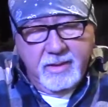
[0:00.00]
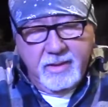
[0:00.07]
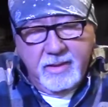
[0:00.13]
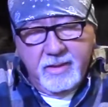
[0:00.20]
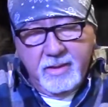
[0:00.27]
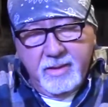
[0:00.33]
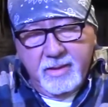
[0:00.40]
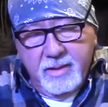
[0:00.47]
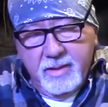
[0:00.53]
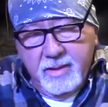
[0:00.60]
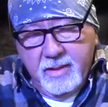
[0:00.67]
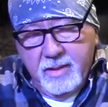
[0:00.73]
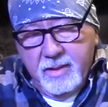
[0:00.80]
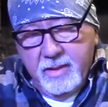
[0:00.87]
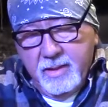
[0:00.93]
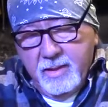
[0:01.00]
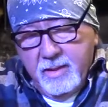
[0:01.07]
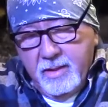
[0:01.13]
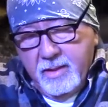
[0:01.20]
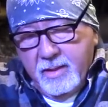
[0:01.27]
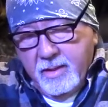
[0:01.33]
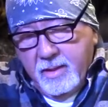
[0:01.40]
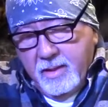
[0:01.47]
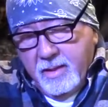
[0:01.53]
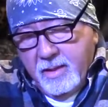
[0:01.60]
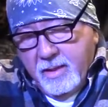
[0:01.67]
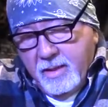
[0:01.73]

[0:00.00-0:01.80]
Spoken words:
(no one is talking)